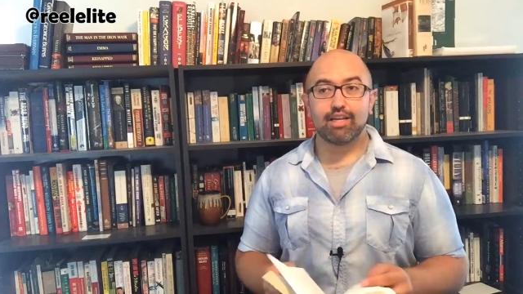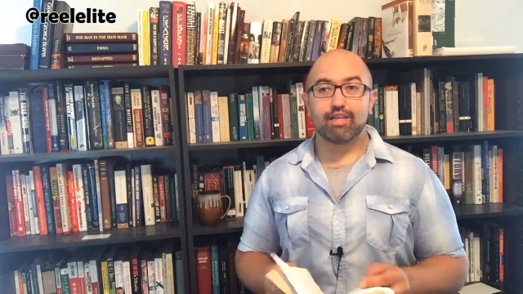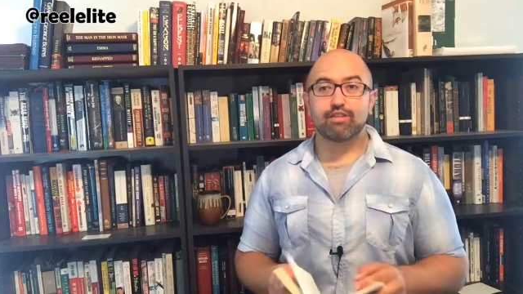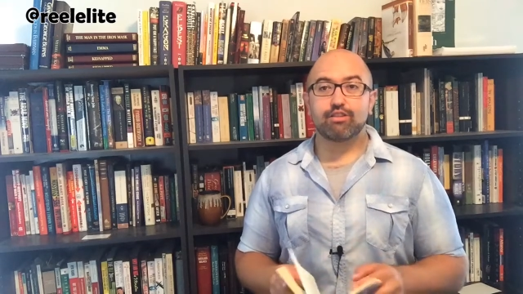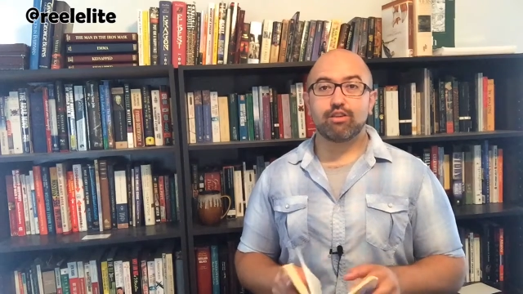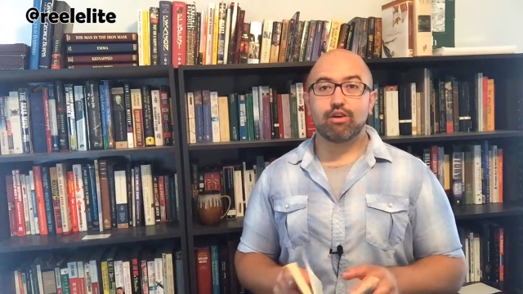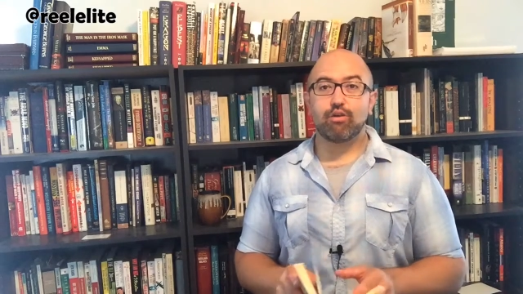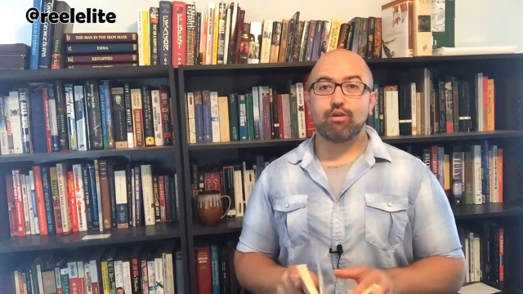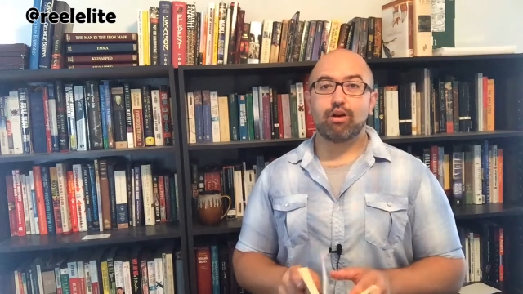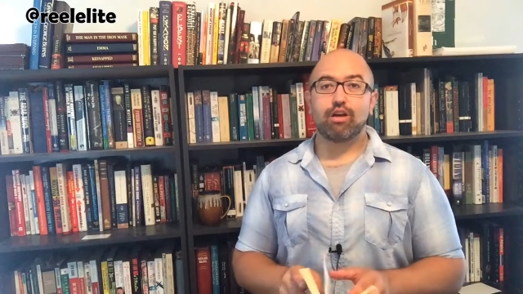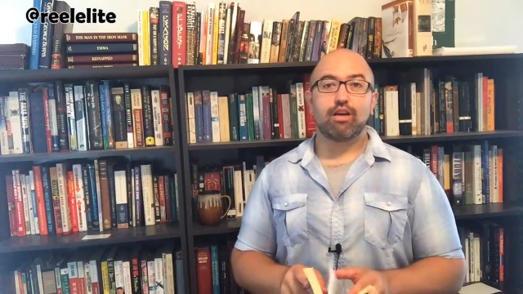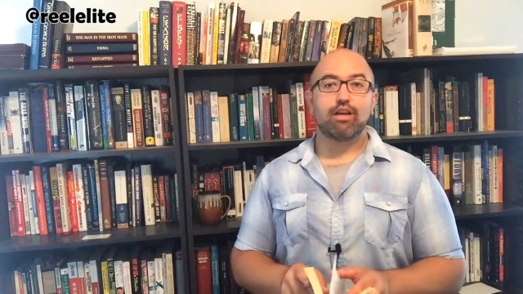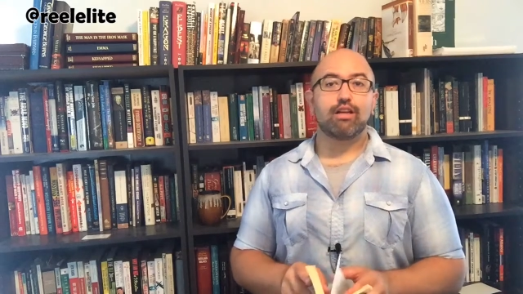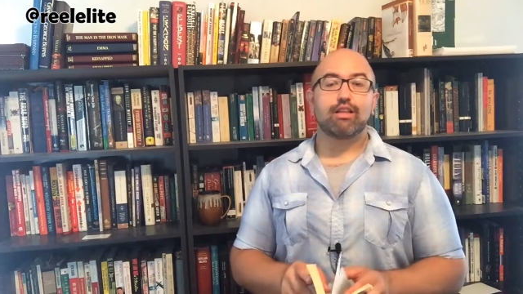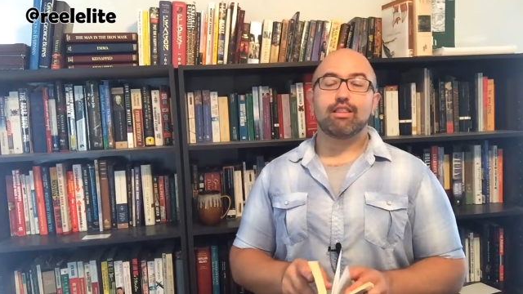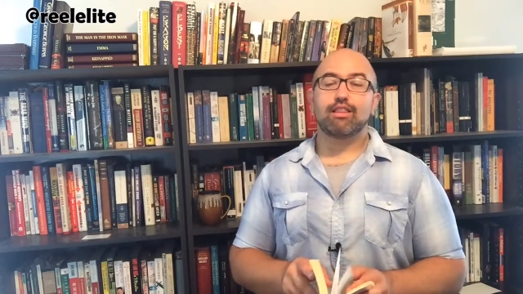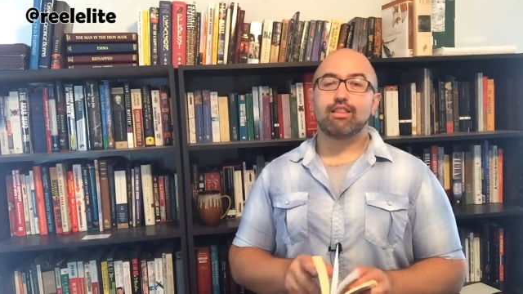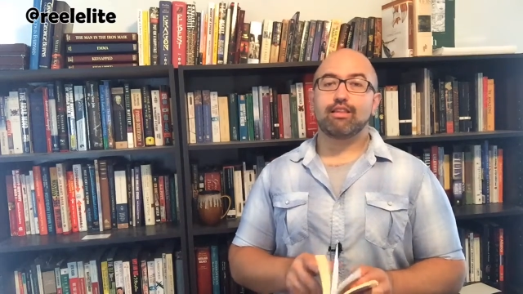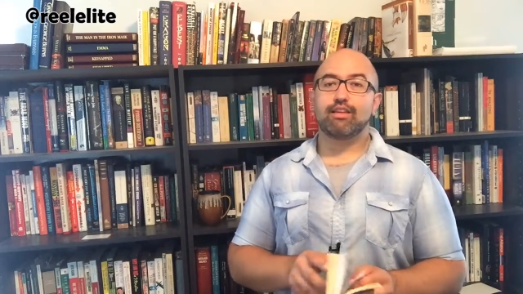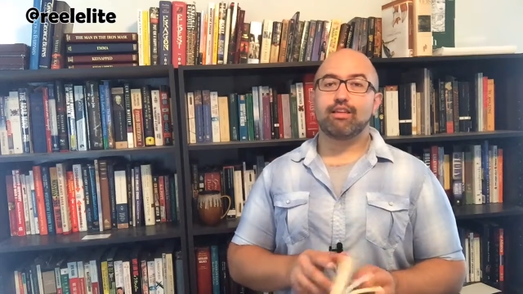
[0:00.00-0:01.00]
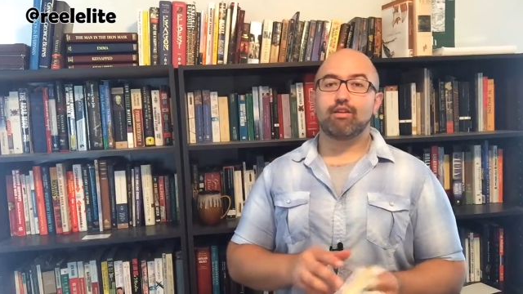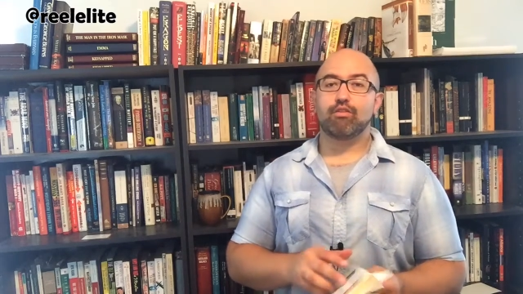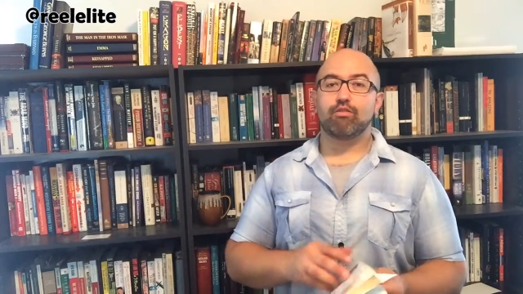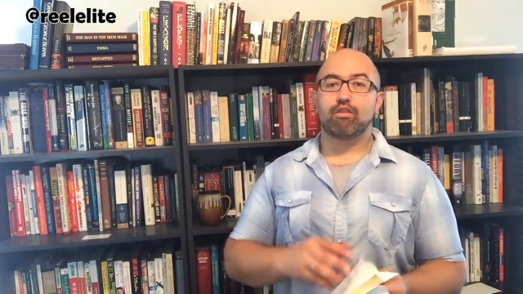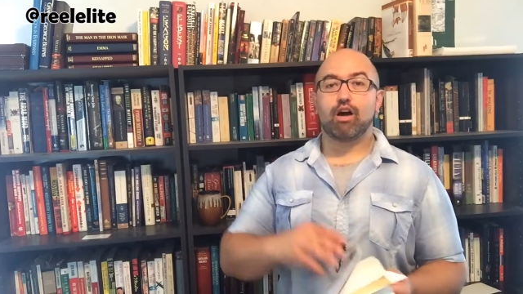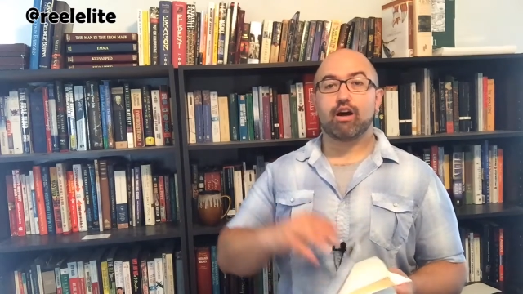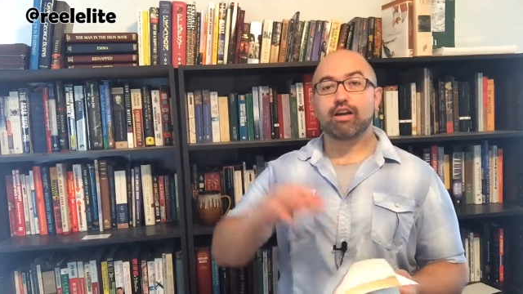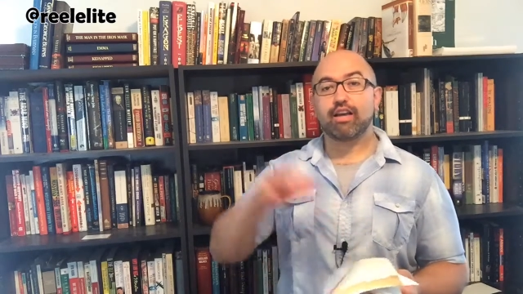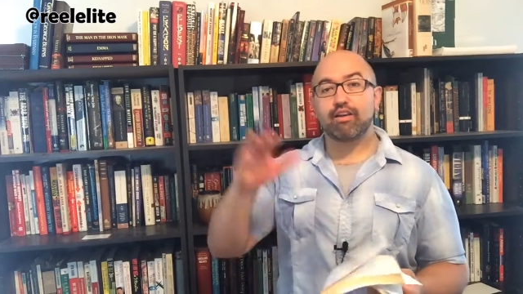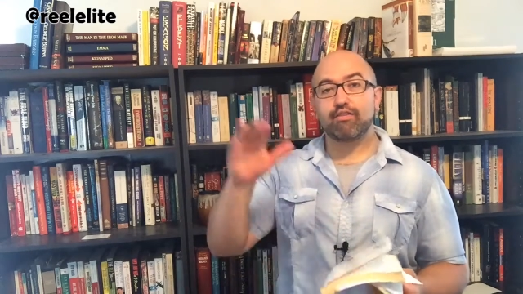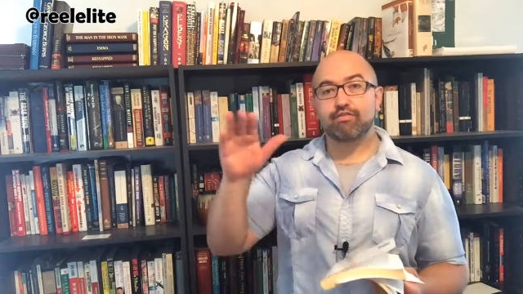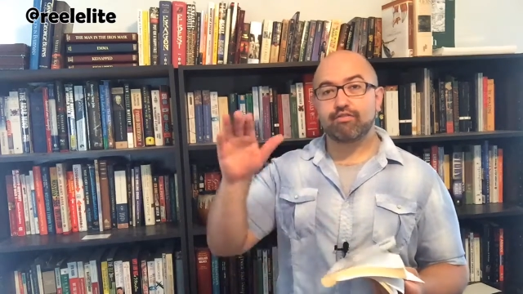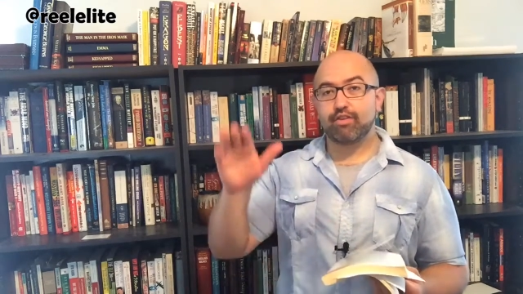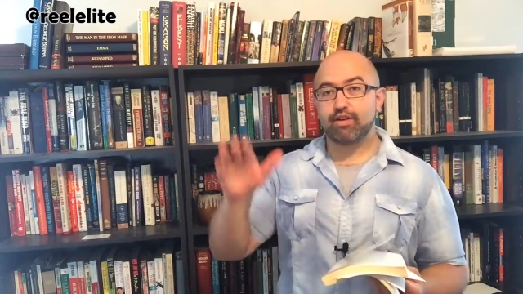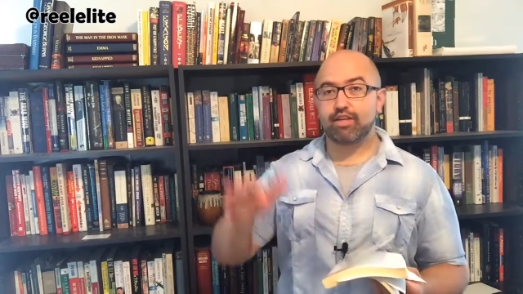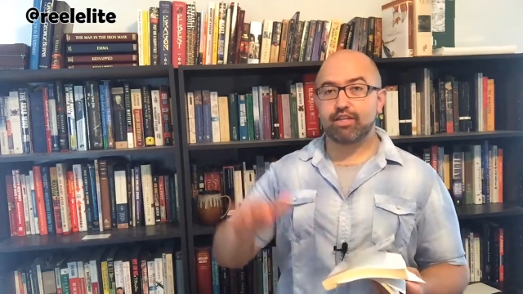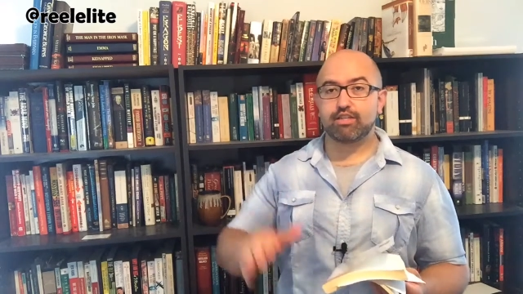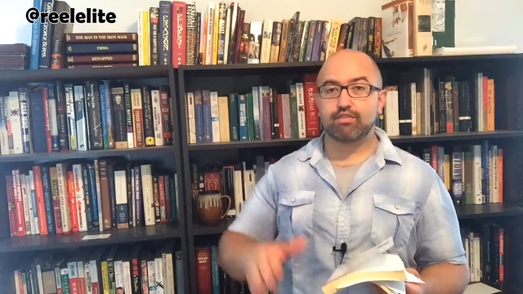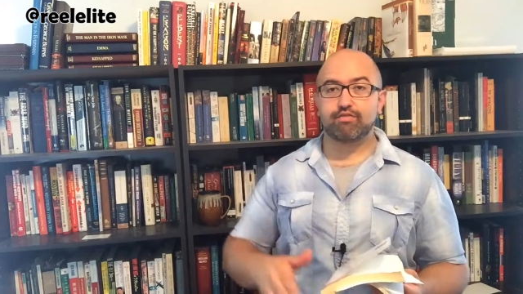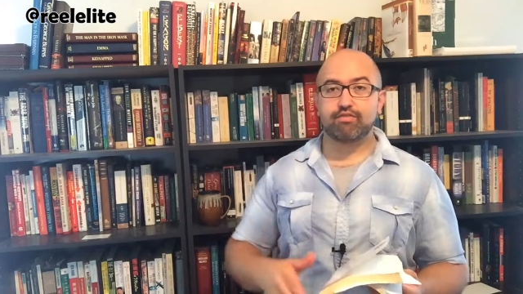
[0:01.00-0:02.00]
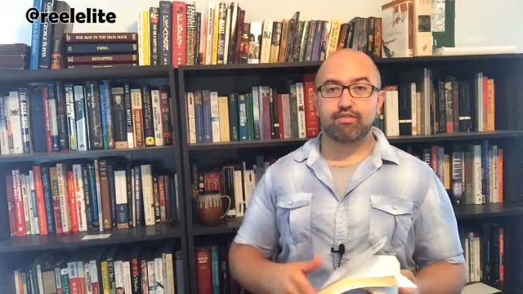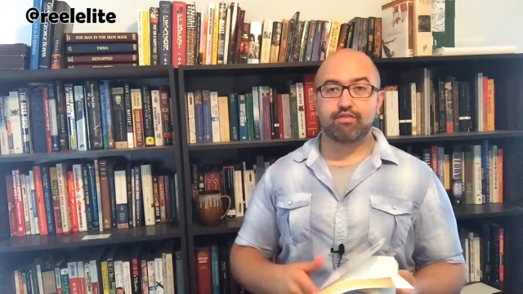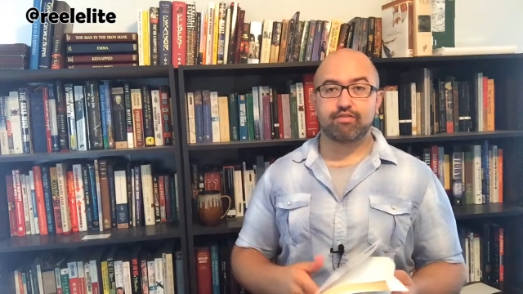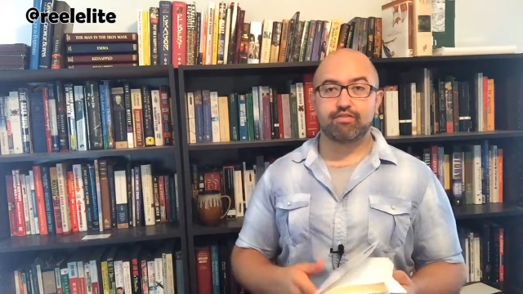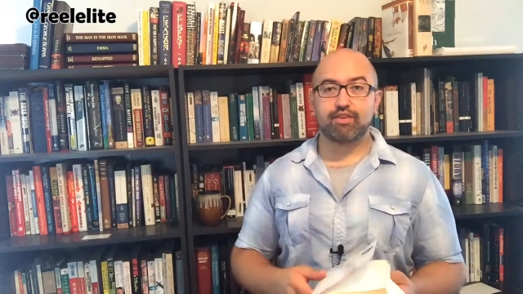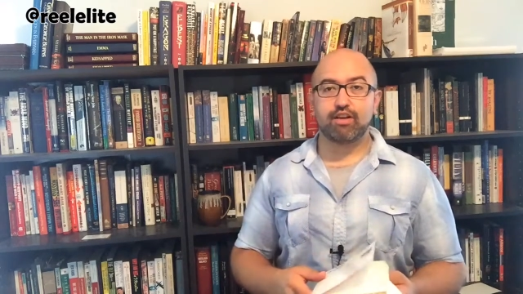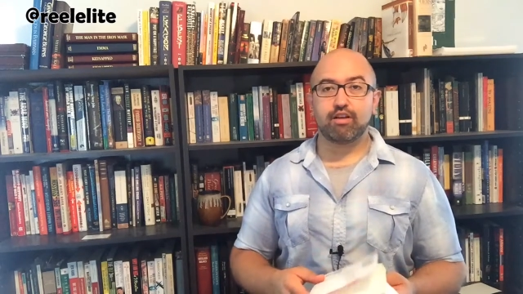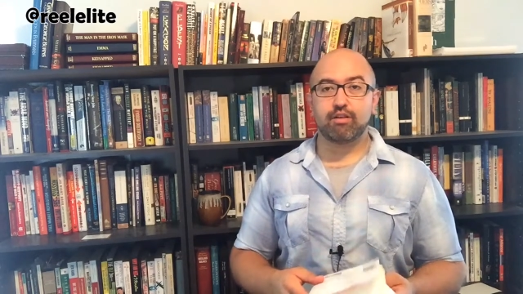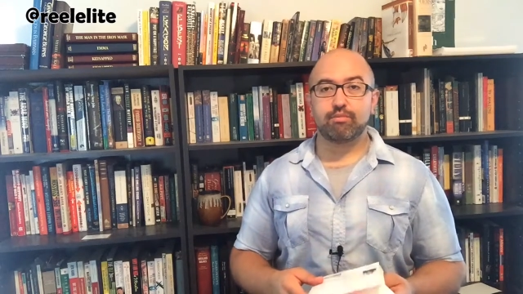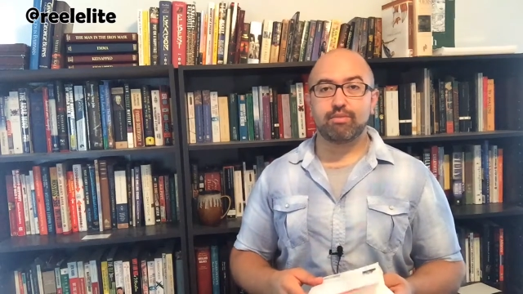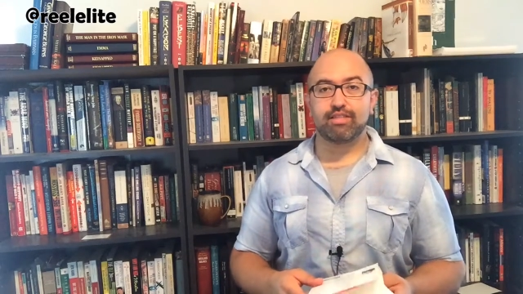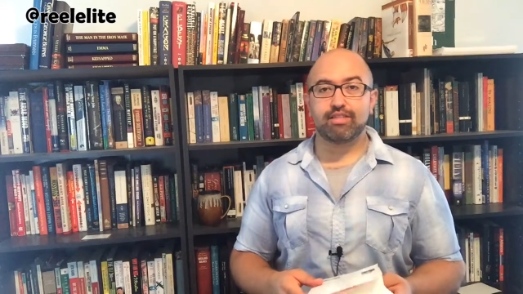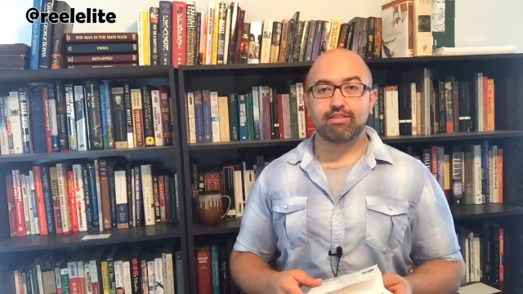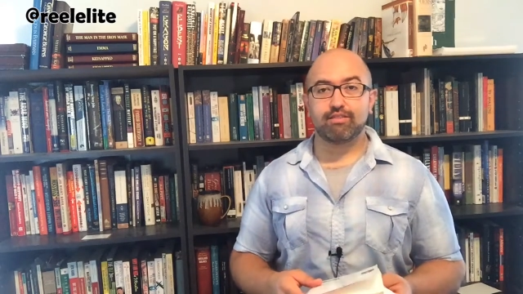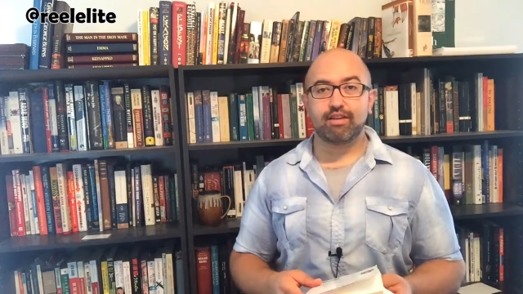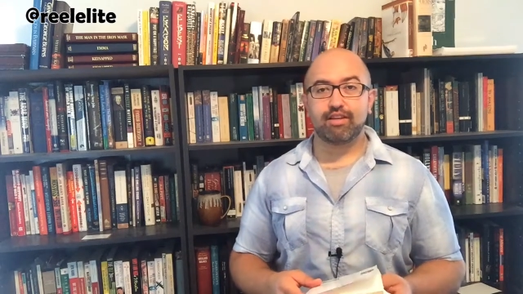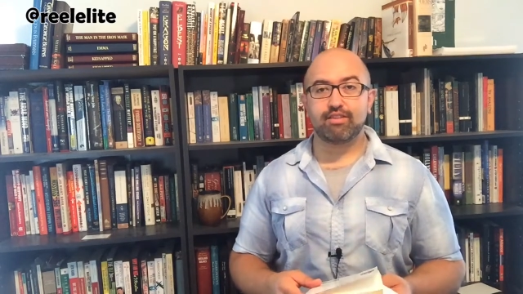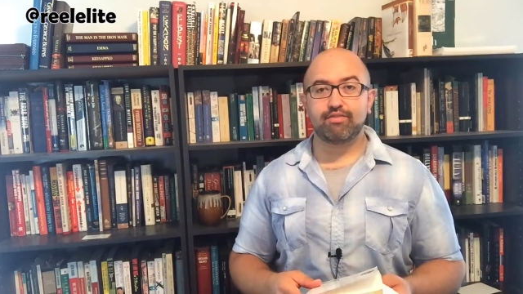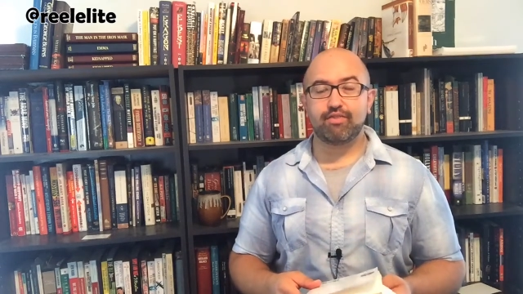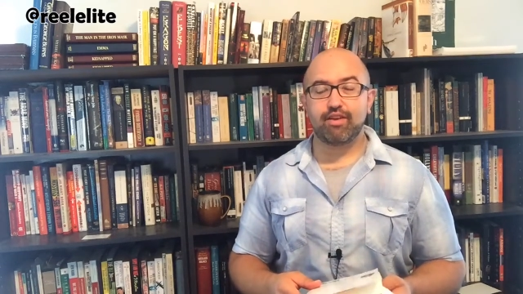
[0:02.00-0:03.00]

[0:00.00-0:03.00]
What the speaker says: So, logging footage for film is